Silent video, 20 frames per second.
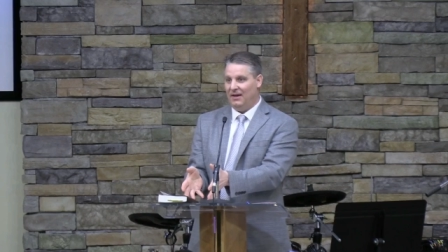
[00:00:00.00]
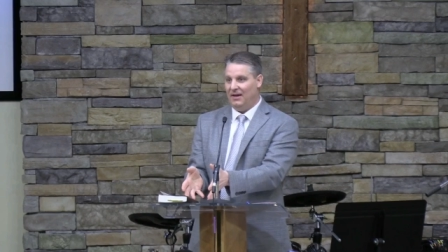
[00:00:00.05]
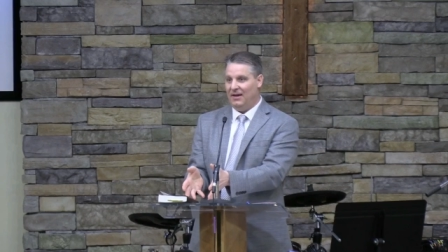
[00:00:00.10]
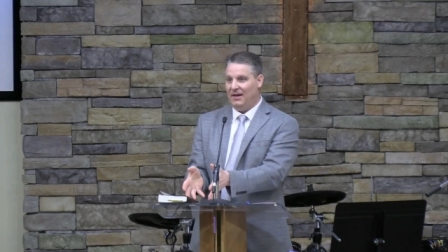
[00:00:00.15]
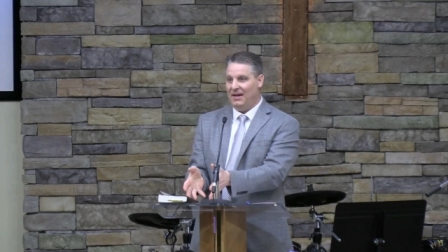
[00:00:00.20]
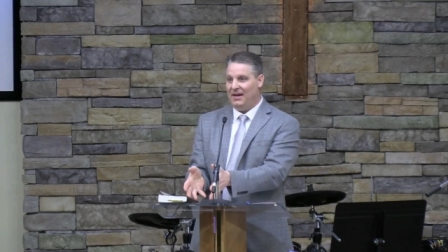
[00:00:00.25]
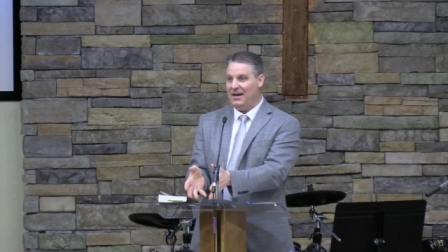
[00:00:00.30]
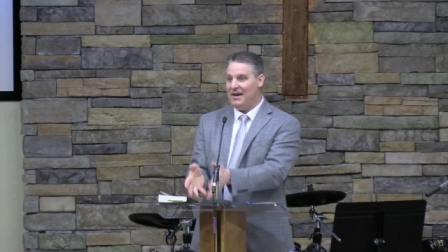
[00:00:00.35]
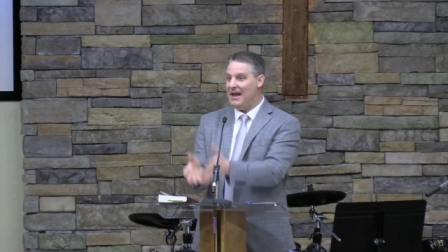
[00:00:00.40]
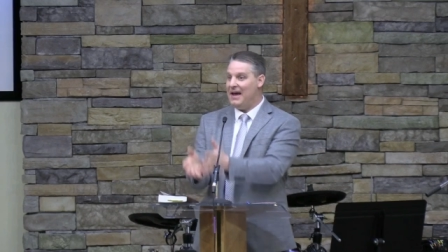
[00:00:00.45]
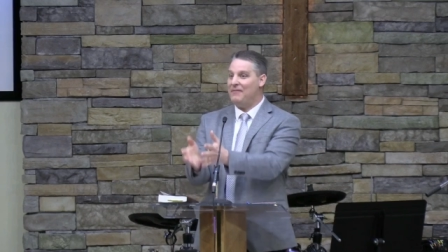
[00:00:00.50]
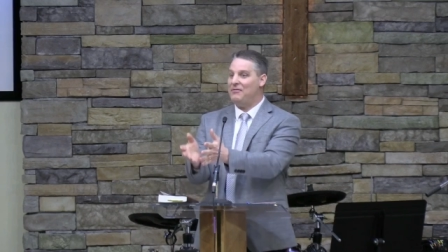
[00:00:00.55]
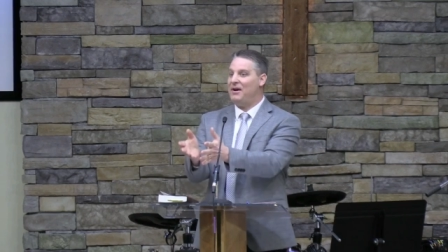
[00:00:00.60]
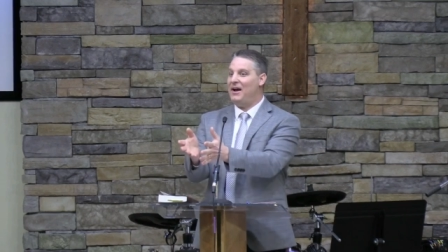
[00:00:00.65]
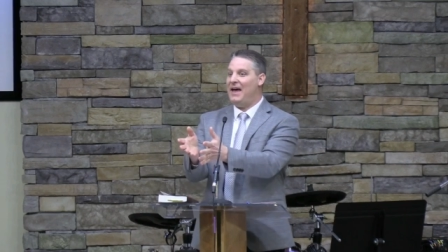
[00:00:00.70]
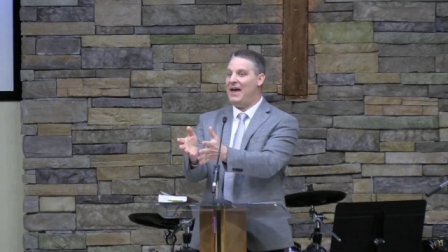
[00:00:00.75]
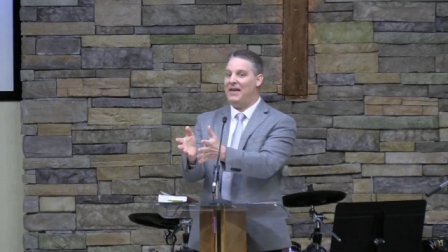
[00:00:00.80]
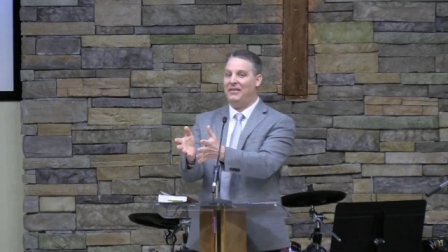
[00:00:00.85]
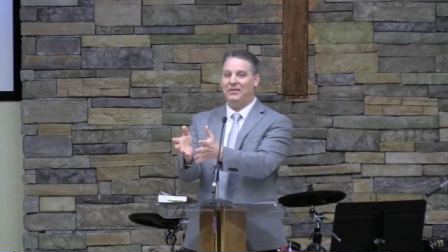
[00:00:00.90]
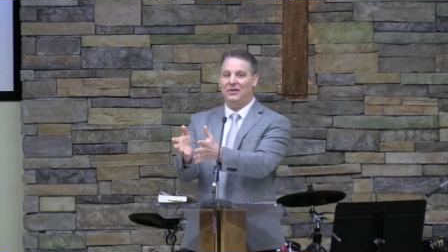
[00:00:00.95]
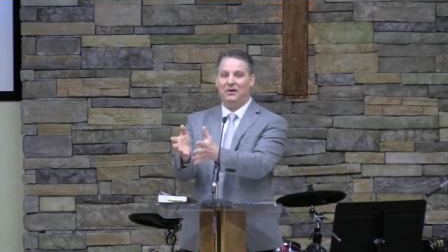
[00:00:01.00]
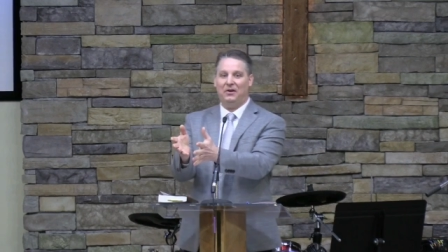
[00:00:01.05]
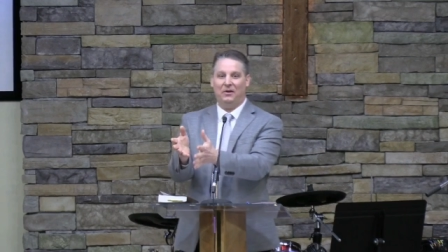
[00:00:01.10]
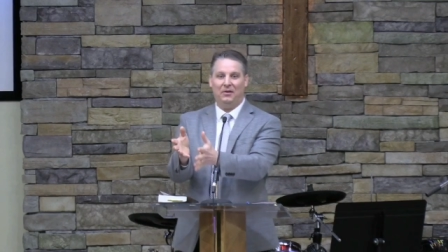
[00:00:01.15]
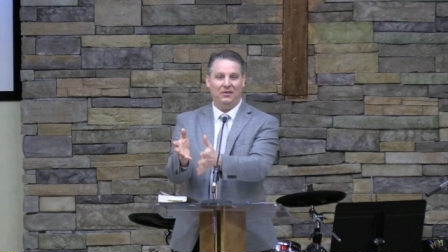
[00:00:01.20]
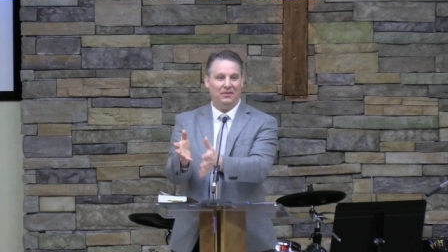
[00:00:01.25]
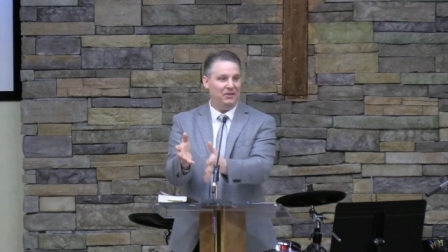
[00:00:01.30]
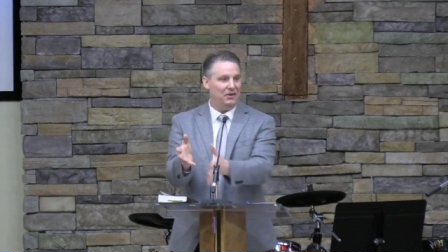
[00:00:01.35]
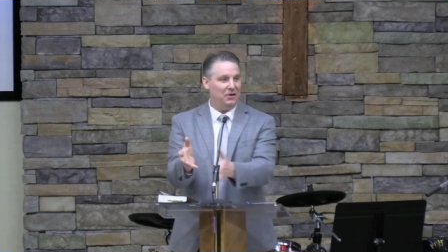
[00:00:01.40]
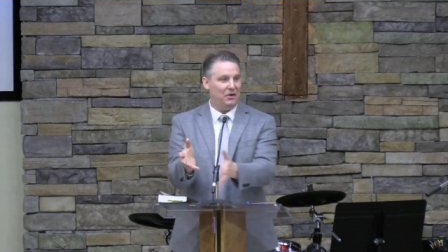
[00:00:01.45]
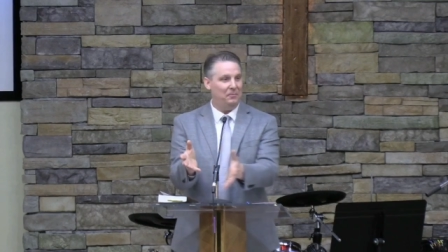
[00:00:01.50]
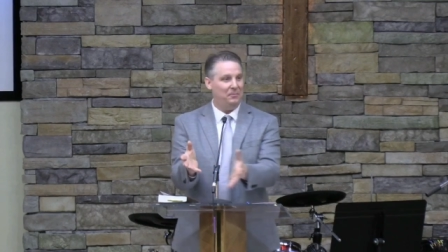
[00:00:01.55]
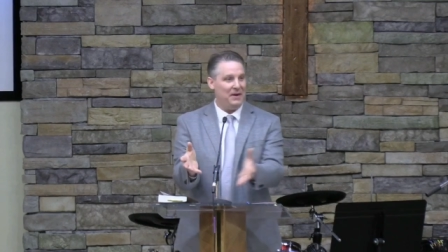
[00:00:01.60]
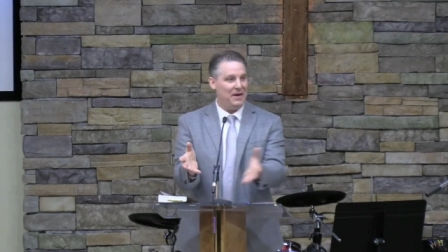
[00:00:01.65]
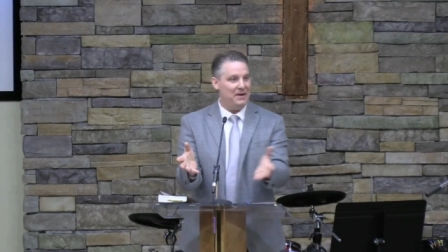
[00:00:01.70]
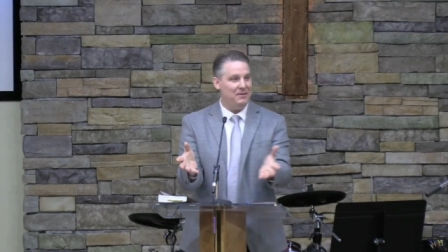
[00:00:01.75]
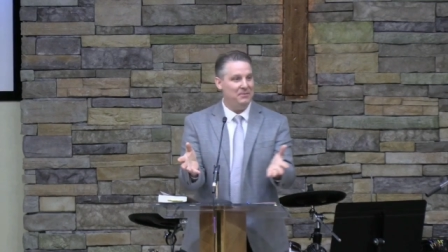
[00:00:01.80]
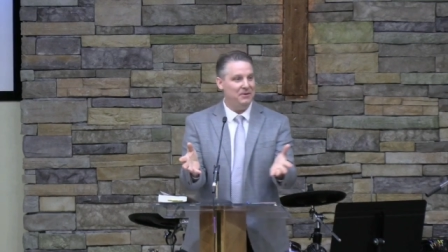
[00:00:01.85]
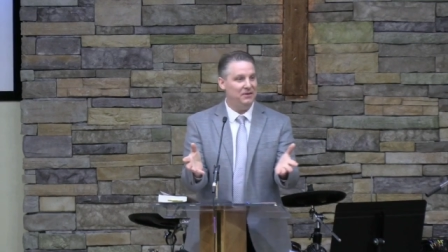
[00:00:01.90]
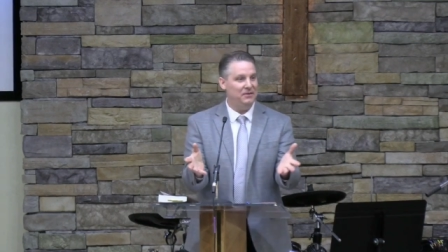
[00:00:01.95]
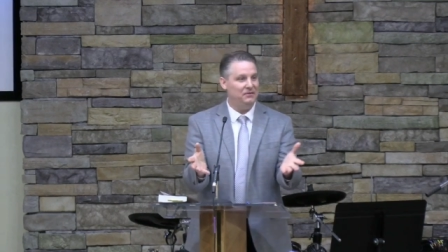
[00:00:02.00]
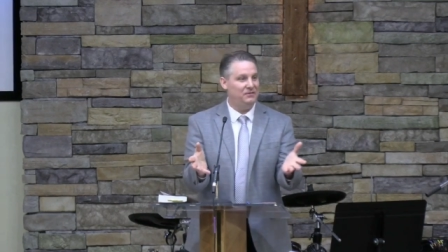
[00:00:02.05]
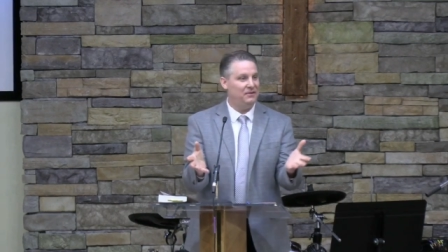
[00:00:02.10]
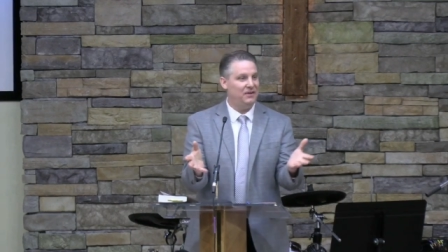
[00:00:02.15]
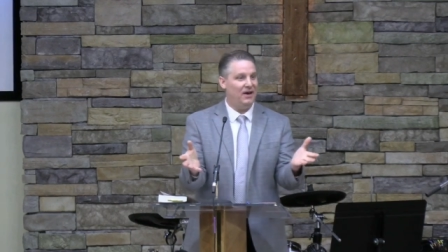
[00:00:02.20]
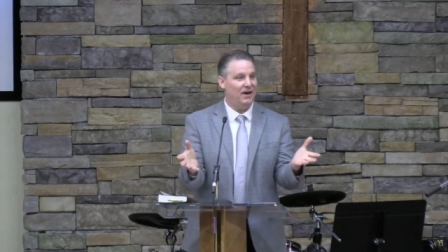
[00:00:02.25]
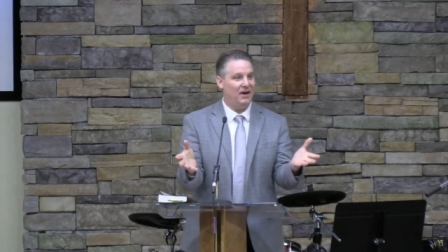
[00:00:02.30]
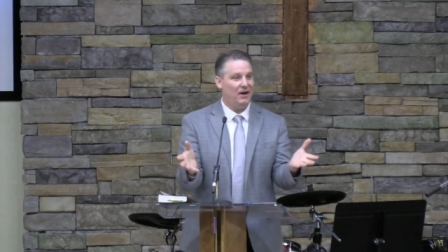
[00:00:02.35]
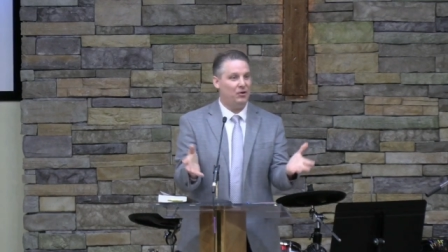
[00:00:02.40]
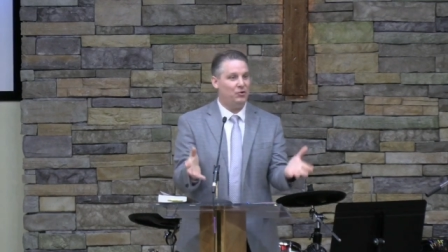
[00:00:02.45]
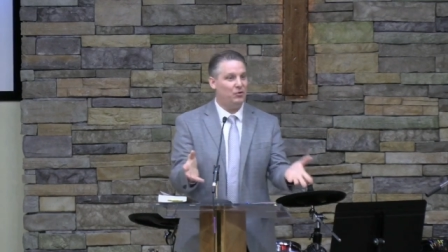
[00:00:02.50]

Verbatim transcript: He never had little, little babies uh,